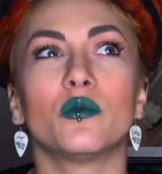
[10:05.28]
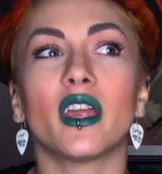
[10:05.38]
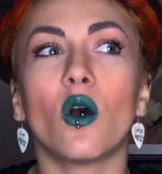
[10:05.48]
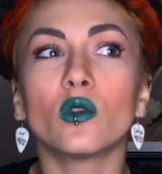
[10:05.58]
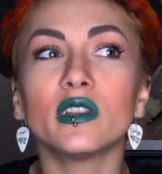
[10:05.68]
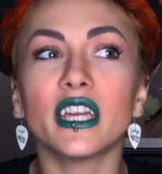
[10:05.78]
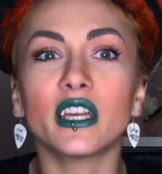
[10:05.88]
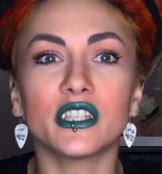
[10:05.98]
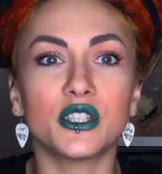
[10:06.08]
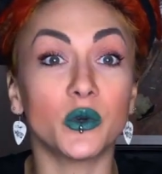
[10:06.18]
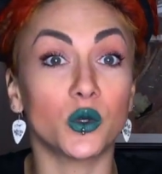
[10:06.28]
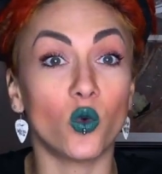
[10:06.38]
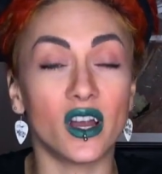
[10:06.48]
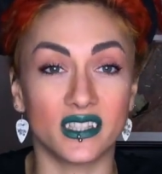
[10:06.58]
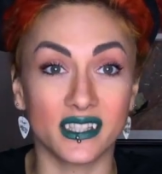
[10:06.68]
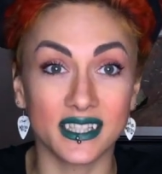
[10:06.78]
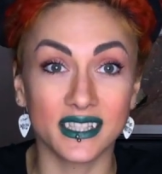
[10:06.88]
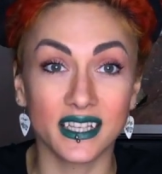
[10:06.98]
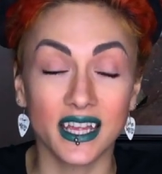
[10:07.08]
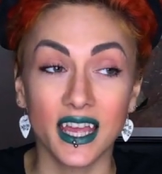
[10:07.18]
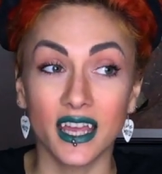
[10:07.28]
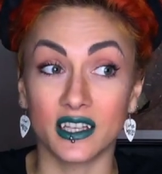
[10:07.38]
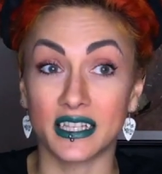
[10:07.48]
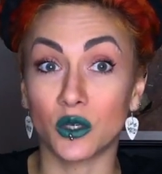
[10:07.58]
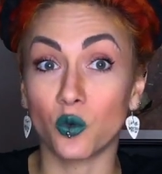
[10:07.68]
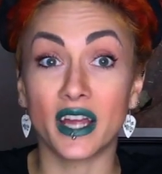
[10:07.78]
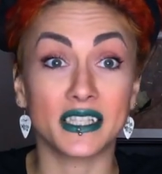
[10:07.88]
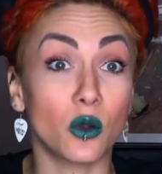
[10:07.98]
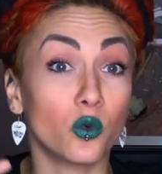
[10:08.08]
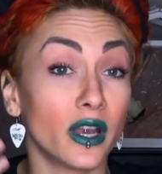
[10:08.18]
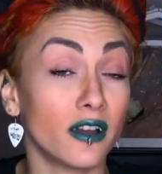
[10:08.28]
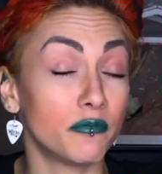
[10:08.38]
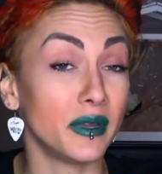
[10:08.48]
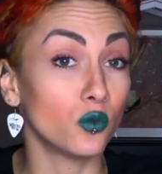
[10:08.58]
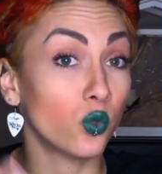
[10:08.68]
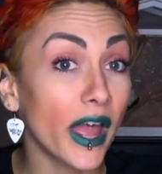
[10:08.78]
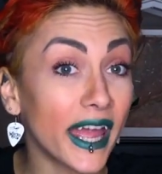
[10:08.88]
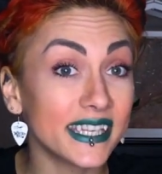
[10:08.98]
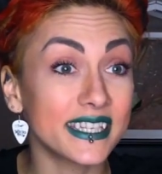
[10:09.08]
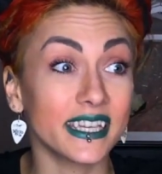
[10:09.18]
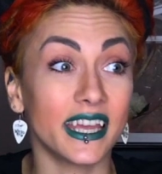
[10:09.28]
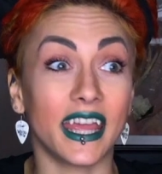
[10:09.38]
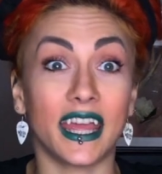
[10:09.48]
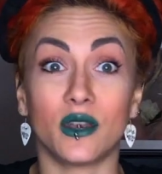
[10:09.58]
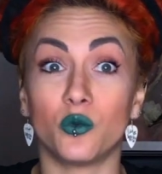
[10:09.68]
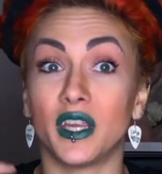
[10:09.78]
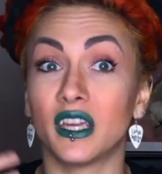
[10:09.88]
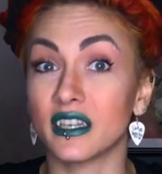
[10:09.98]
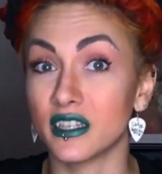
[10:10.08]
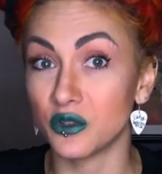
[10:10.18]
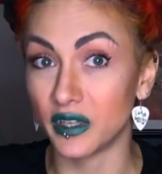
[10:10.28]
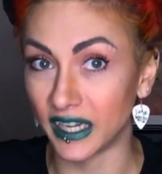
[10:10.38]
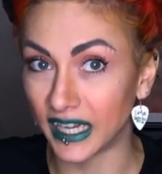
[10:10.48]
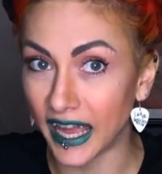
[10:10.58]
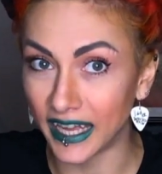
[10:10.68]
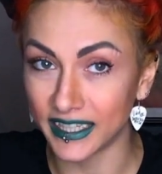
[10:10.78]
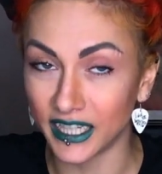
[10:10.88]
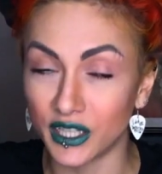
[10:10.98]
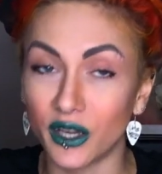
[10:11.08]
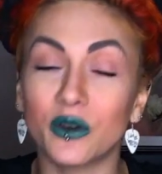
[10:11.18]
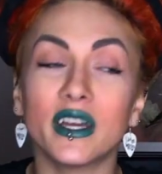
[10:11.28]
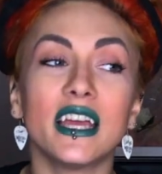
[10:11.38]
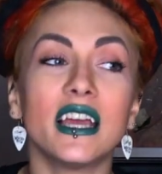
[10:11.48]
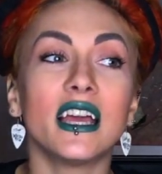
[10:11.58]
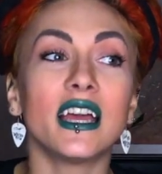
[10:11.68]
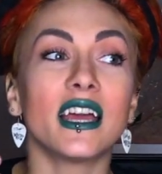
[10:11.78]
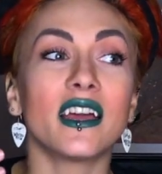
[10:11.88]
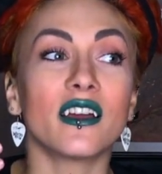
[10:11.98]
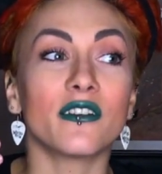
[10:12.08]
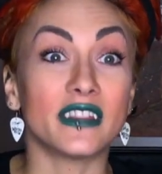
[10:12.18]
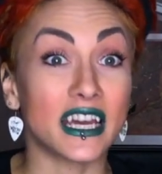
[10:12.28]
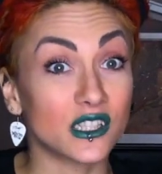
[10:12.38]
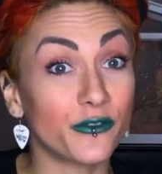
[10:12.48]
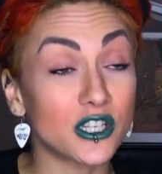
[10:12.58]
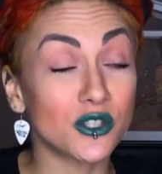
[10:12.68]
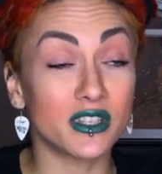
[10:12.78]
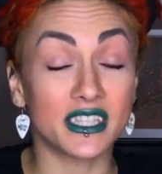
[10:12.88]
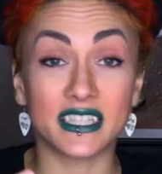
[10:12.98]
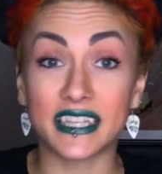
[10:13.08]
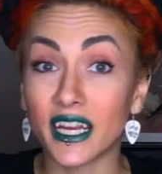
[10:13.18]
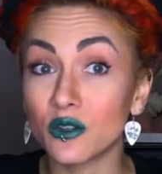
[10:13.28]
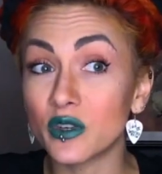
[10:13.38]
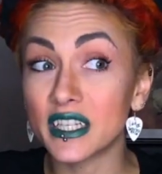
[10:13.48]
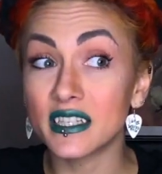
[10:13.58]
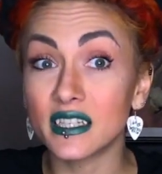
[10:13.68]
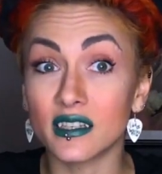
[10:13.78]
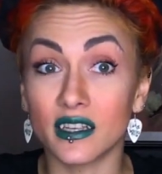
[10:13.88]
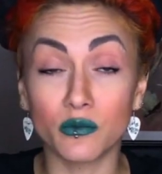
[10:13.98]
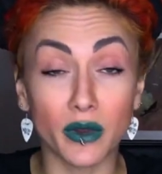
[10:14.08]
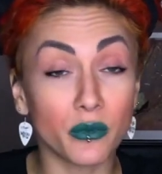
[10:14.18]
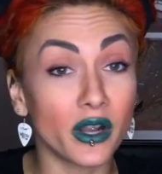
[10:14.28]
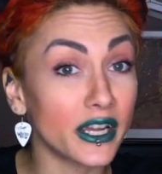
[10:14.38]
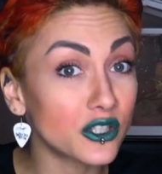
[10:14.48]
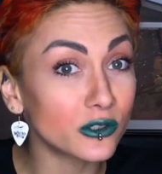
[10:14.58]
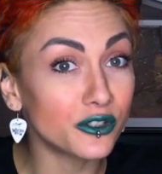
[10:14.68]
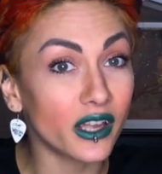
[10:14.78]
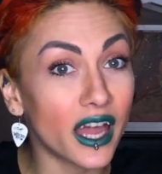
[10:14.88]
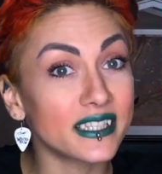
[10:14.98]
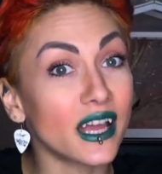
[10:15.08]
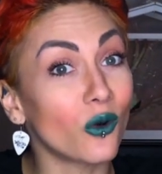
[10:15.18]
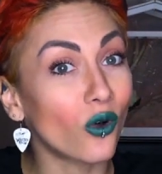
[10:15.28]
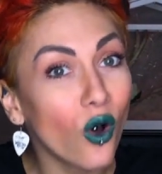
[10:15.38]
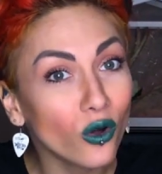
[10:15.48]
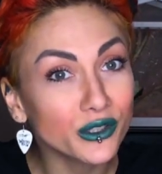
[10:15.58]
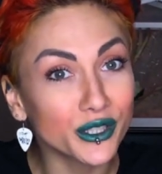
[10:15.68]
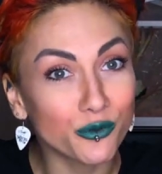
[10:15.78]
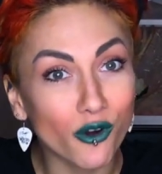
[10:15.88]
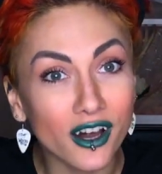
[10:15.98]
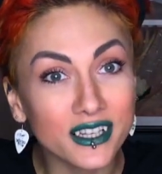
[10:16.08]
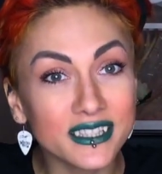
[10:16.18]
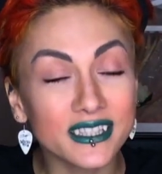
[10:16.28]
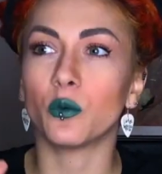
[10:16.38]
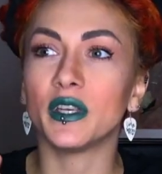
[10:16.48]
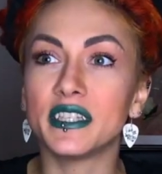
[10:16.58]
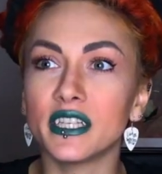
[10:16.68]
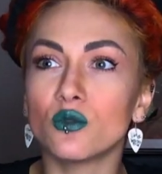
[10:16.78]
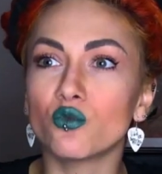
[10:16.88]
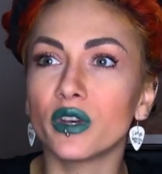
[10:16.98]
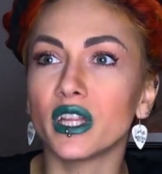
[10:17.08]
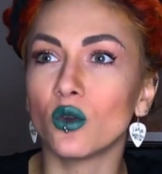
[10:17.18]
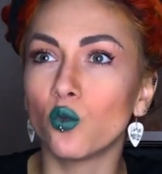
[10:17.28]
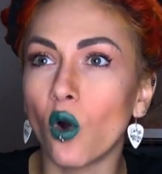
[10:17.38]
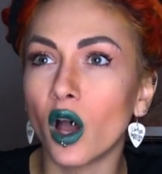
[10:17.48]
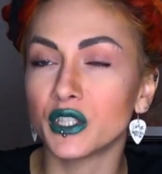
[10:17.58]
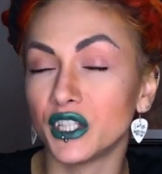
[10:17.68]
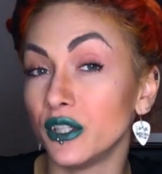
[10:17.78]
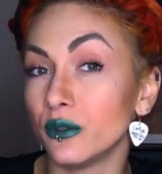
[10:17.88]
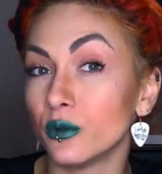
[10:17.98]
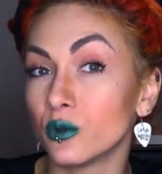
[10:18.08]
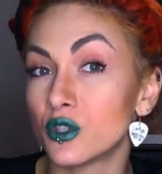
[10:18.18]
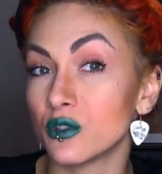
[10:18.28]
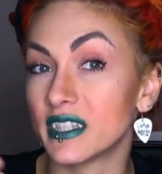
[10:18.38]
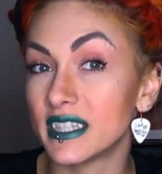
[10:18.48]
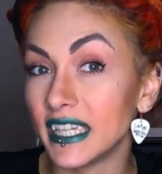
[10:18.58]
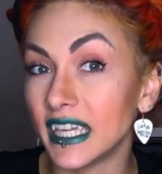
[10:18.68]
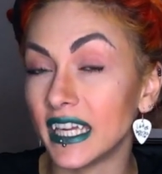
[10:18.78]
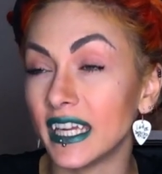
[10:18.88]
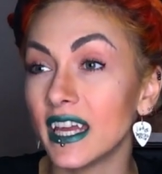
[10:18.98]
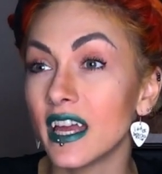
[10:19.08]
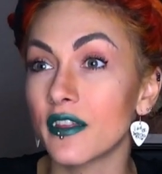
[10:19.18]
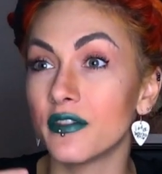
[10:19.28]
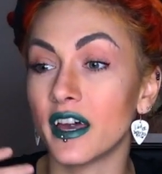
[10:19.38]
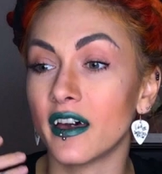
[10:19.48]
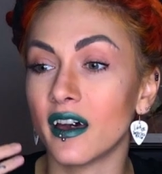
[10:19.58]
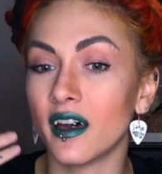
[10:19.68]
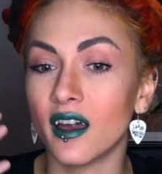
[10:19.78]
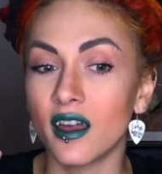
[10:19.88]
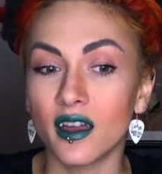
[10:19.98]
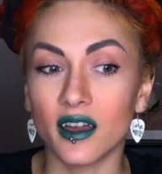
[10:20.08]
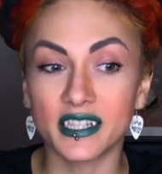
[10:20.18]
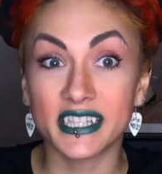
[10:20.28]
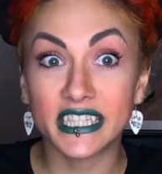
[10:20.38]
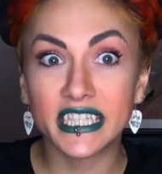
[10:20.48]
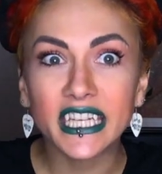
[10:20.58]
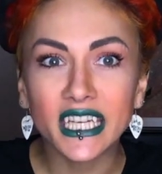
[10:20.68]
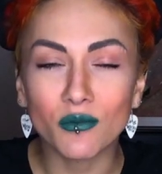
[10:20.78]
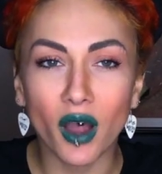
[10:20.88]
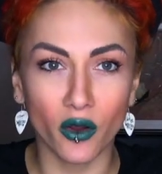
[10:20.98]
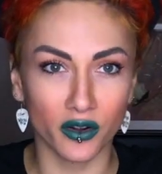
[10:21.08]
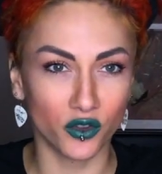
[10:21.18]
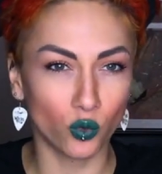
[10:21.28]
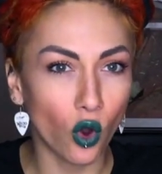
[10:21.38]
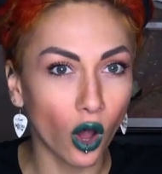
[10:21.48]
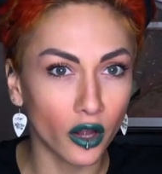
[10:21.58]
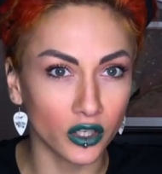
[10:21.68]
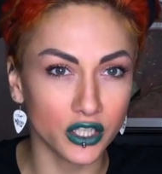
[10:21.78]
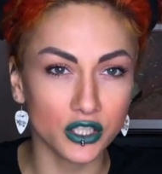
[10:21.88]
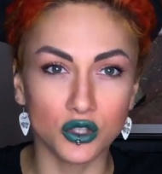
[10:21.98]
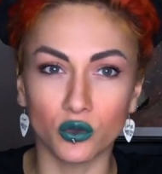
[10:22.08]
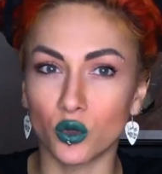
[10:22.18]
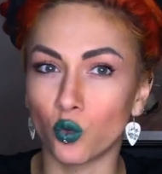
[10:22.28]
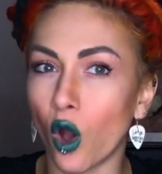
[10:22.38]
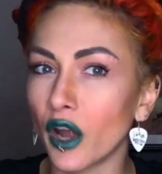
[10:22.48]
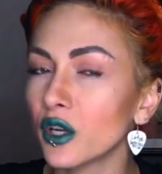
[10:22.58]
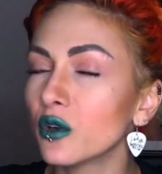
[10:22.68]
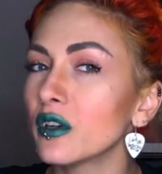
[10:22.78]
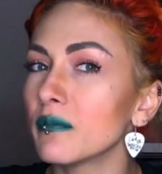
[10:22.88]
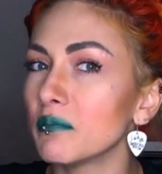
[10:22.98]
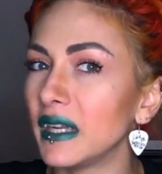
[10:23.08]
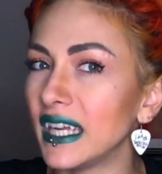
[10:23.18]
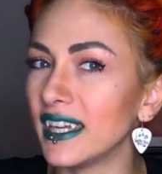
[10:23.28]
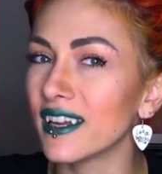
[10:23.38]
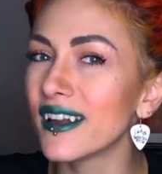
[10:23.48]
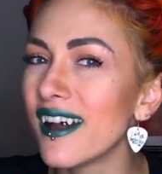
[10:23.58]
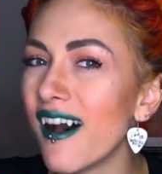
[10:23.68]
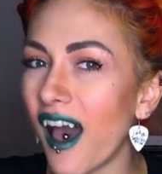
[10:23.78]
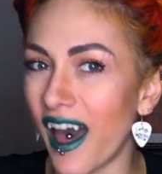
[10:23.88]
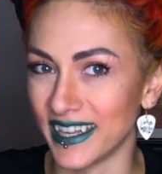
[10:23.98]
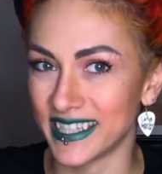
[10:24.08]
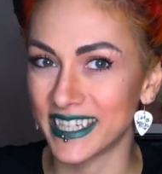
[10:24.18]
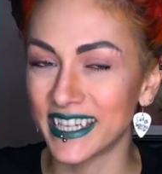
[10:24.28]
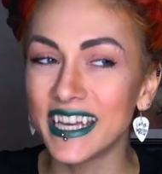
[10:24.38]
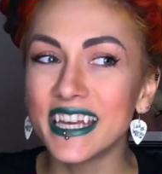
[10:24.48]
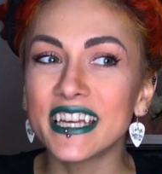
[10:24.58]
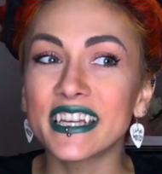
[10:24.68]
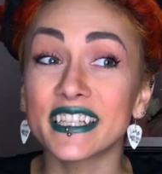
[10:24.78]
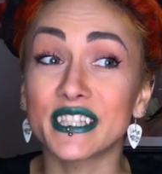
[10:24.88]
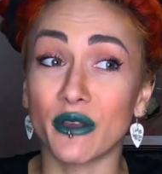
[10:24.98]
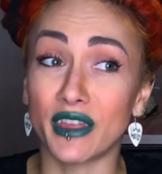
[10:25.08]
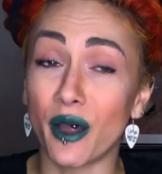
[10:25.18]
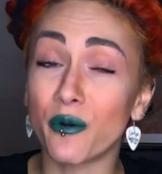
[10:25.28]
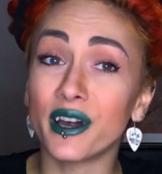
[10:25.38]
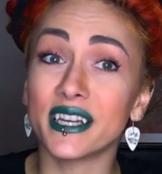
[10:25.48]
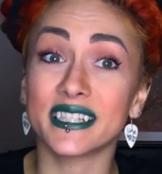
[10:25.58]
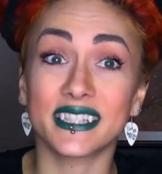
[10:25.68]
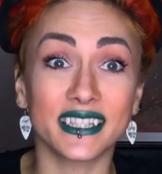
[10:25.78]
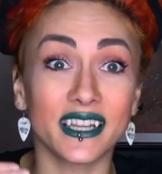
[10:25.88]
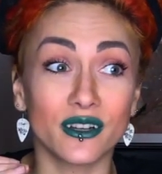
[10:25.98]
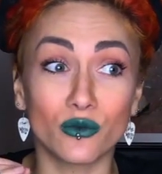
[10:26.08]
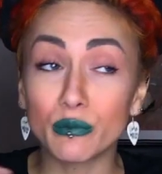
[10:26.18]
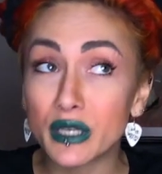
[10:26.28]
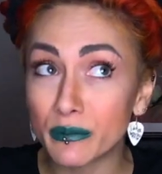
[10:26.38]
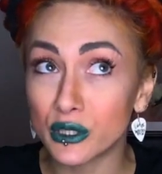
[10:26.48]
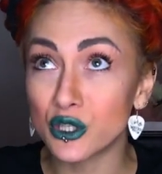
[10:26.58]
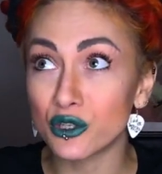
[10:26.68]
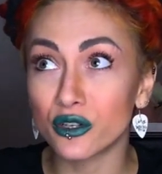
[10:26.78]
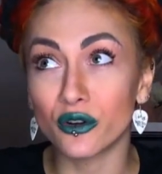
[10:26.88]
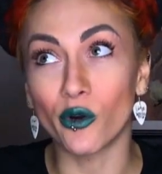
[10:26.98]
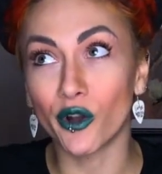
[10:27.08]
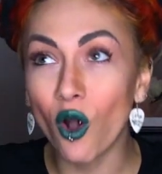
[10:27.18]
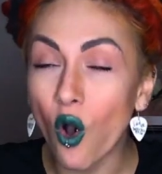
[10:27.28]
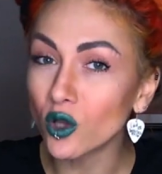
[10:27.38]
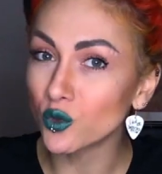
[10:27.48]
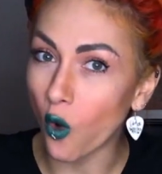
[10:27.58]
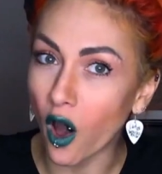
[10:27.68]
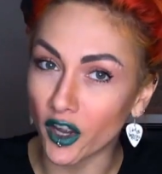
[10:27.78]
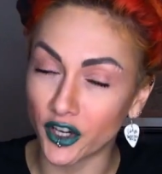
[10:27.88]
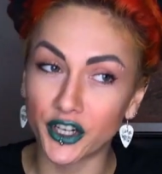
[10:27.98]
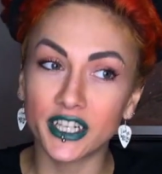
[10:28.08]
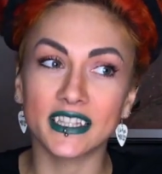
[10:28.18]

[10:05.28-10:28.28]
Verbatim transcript: we only could do it once because otherwise I would have been wet and we couldn't do it again, you know? That's first reason. Second reason, remember I told you guys how cold it was. We didn't really want you to see the steam out of the water, so the water couldn't be hot. So that was room temperature or cold water